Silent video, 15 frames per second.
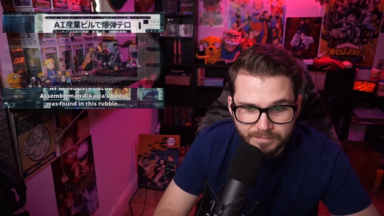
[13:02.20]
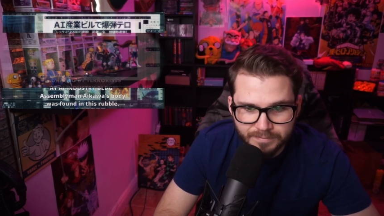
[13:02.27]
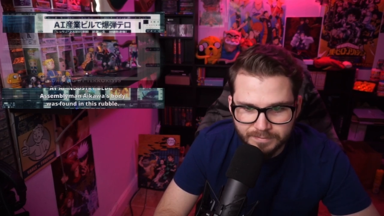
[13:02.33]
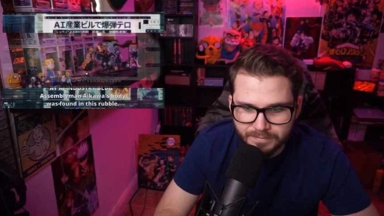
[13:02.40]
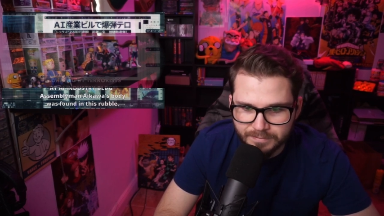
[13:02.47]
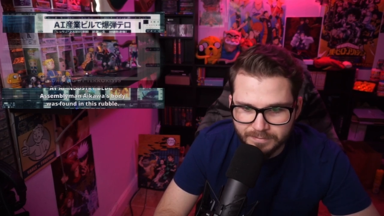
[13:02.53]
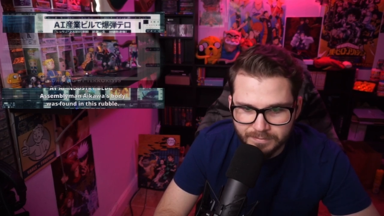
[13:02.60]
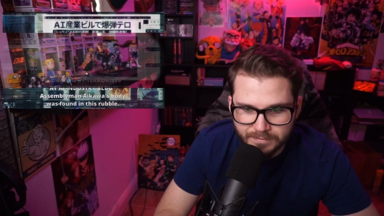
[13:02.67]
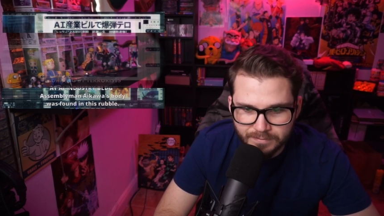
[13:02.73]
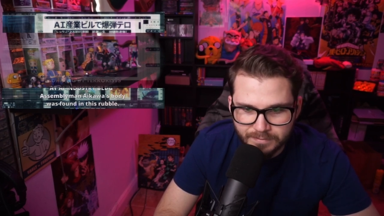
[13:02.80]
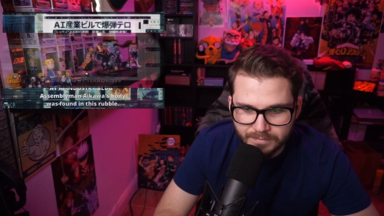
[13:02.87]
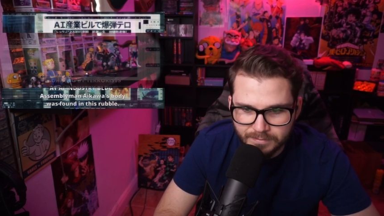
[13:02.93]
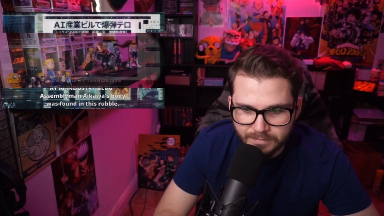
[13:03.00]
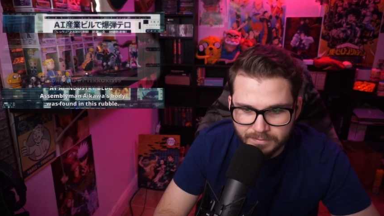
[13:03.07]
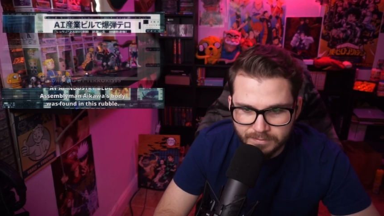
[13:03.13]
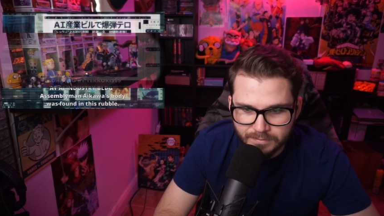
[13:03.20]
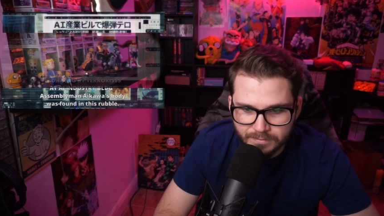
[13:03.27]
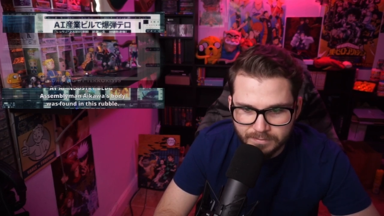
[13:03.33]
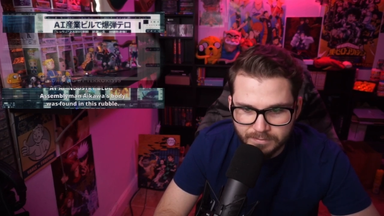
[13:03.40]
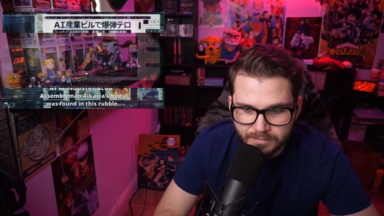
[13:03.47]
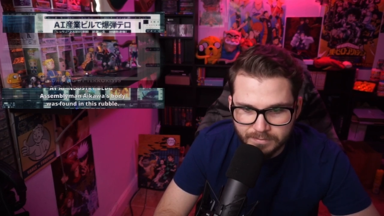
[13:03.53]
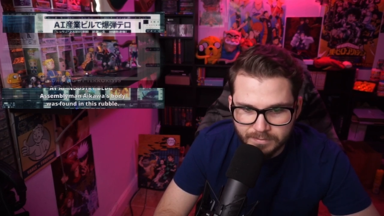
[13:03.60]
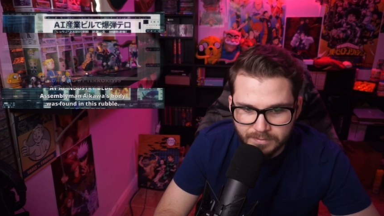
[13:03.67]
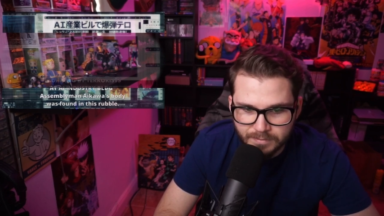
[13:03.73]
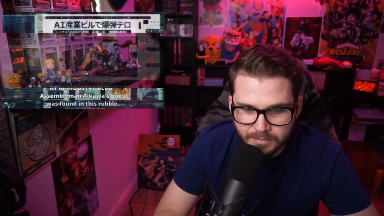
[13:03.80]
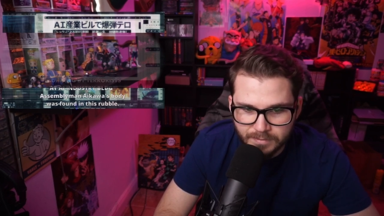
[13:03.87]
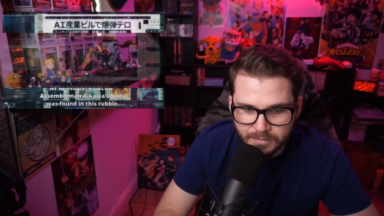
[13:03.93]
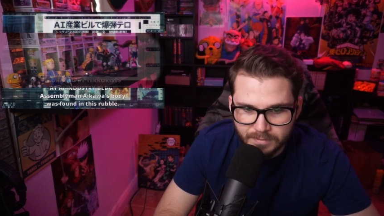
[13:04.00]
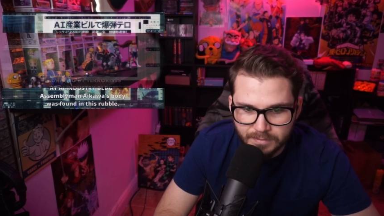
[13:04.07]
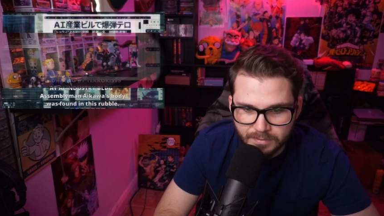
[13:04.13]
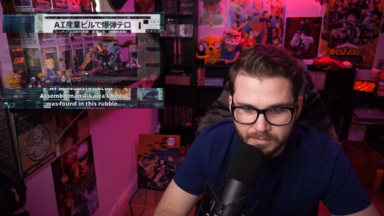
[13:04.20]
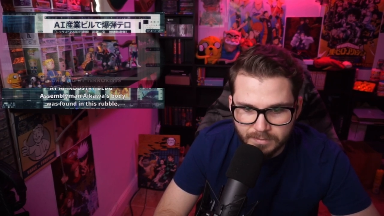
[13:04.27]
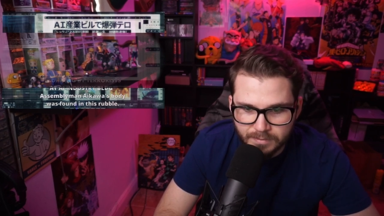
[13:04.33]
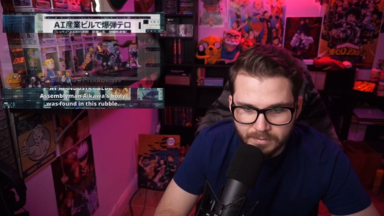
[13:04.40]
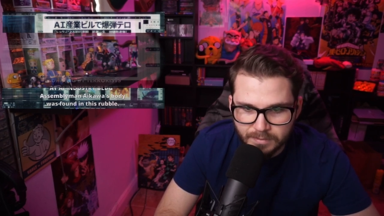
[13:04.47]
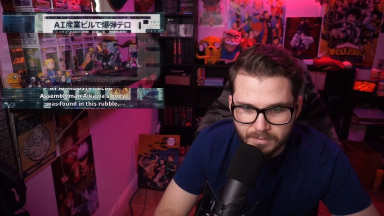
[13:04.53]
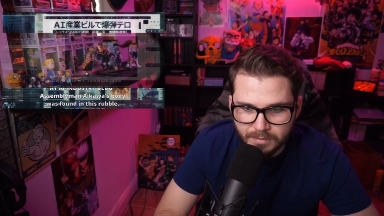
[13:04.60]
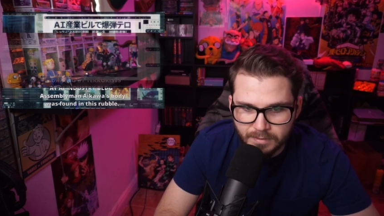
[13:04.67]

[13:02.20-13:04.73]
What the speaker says: Nothing is said.